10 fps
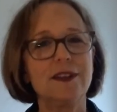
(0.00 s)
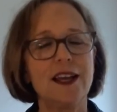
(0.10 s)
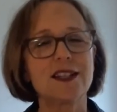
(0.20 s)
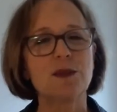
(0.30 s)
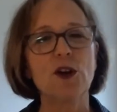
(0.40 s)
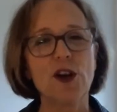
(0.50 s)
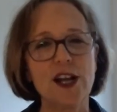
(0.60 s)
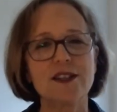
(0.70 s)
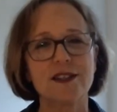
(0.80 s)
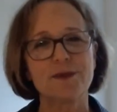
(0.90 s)

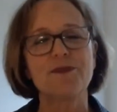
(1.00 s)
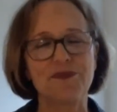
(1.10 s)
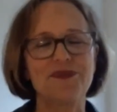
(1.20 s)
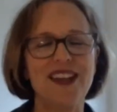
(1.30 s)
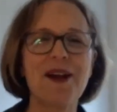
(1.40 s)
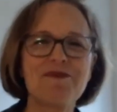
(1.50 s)
experience. Yeah.